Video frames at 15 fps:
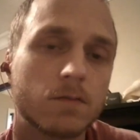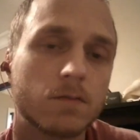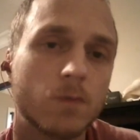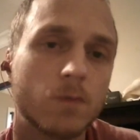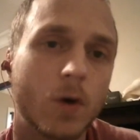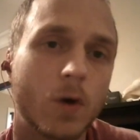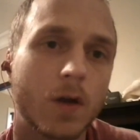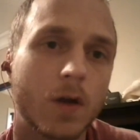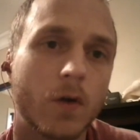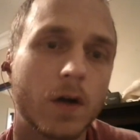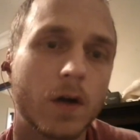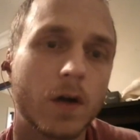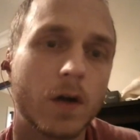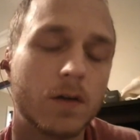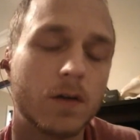more
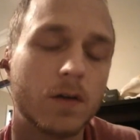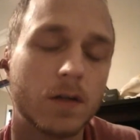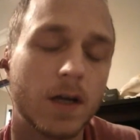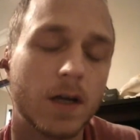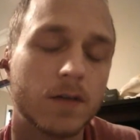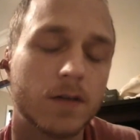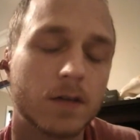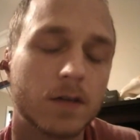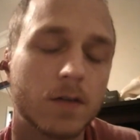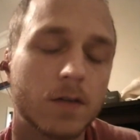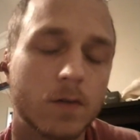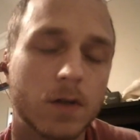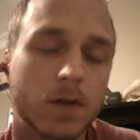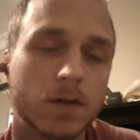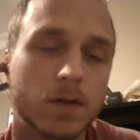going on the outside
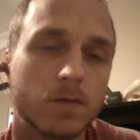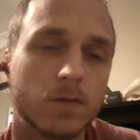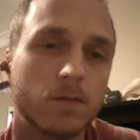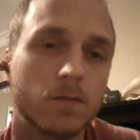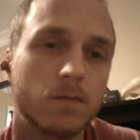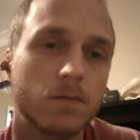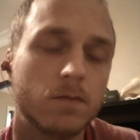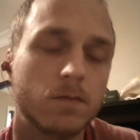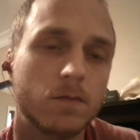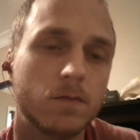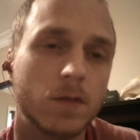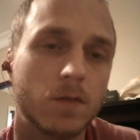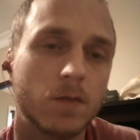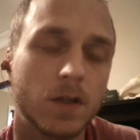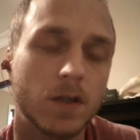world
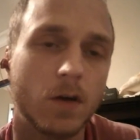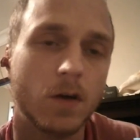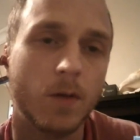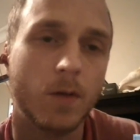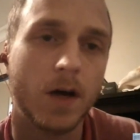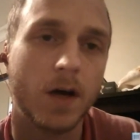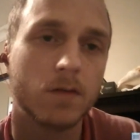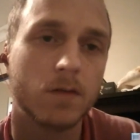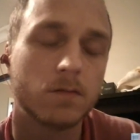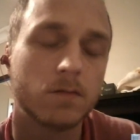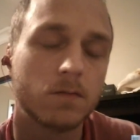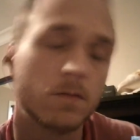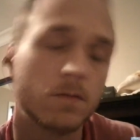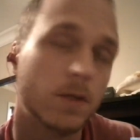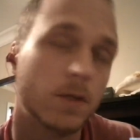than we know about.
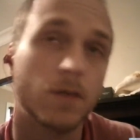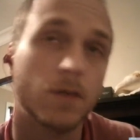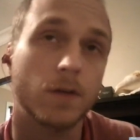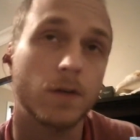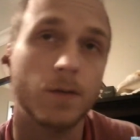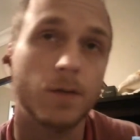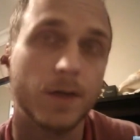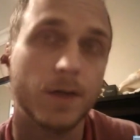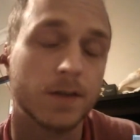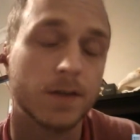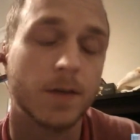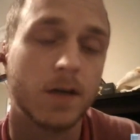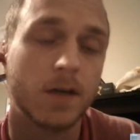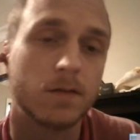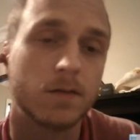We don't know much
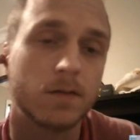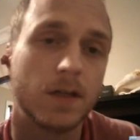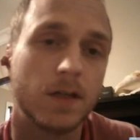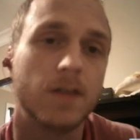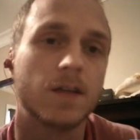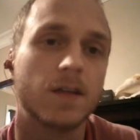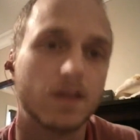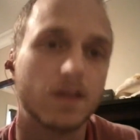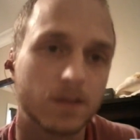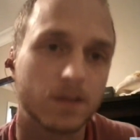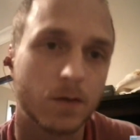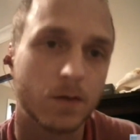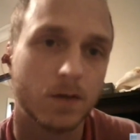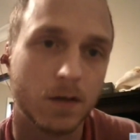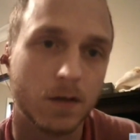about anything that's
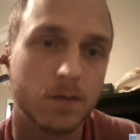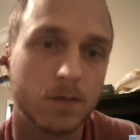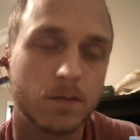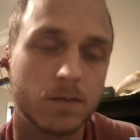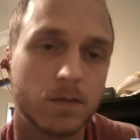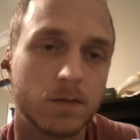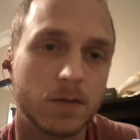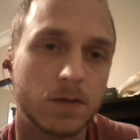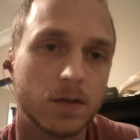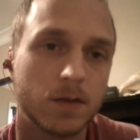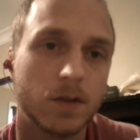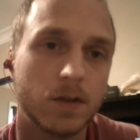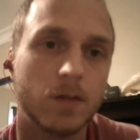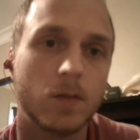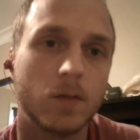going on.
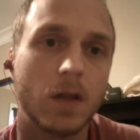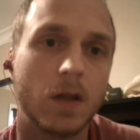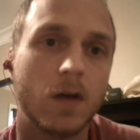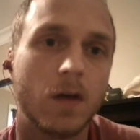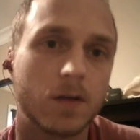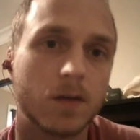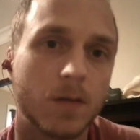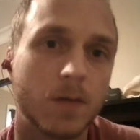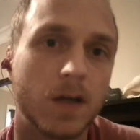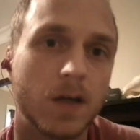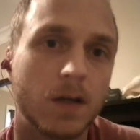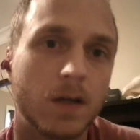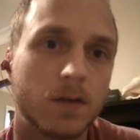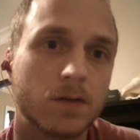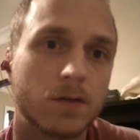But Logan made
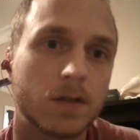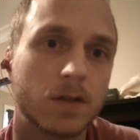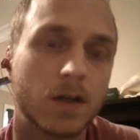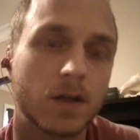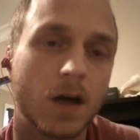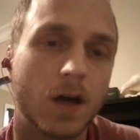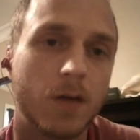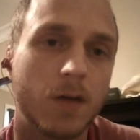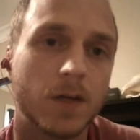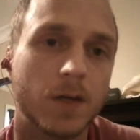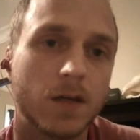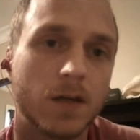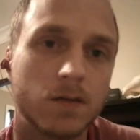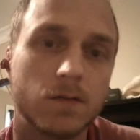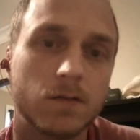an interesting
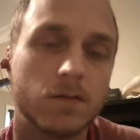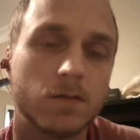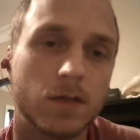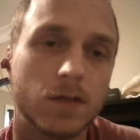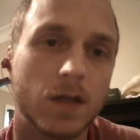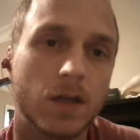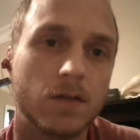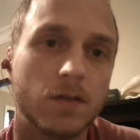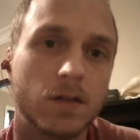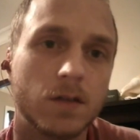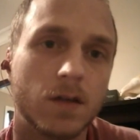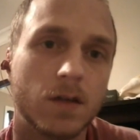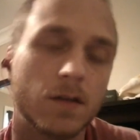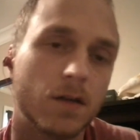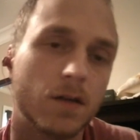comment that, you
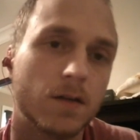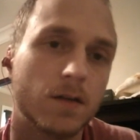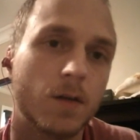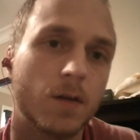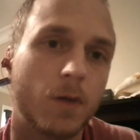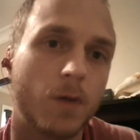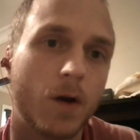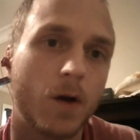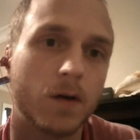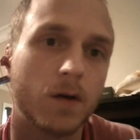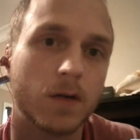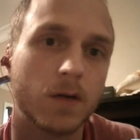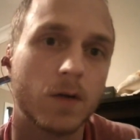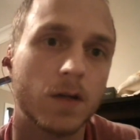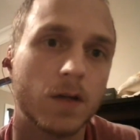know, they're in there
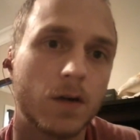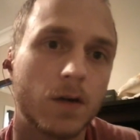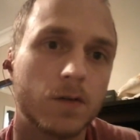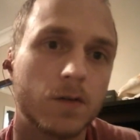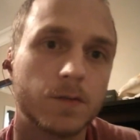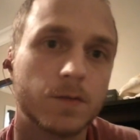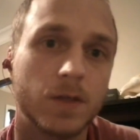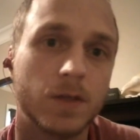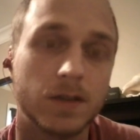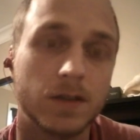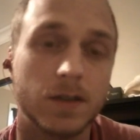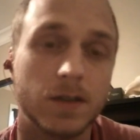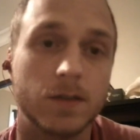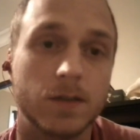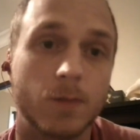partying while the whole
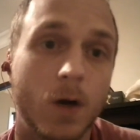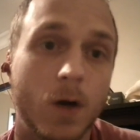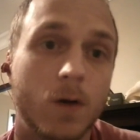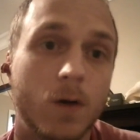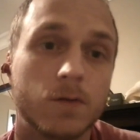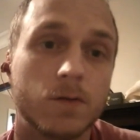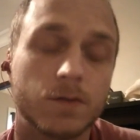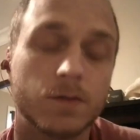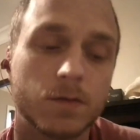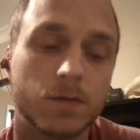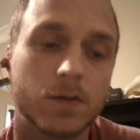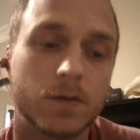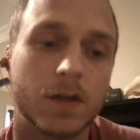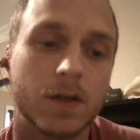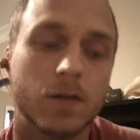species burns.
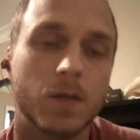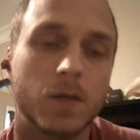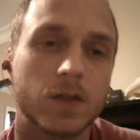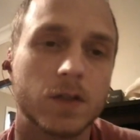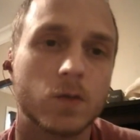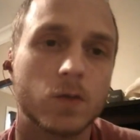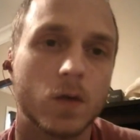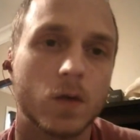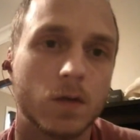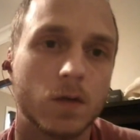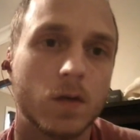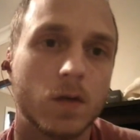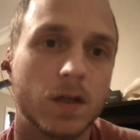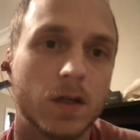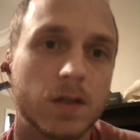So it makes you wonder
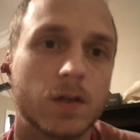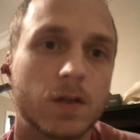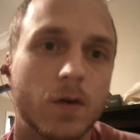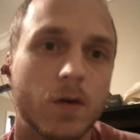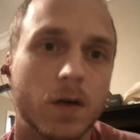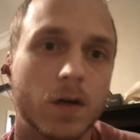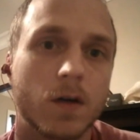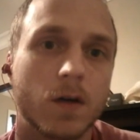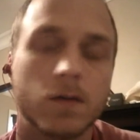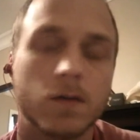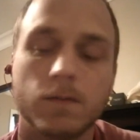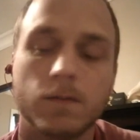what is going on.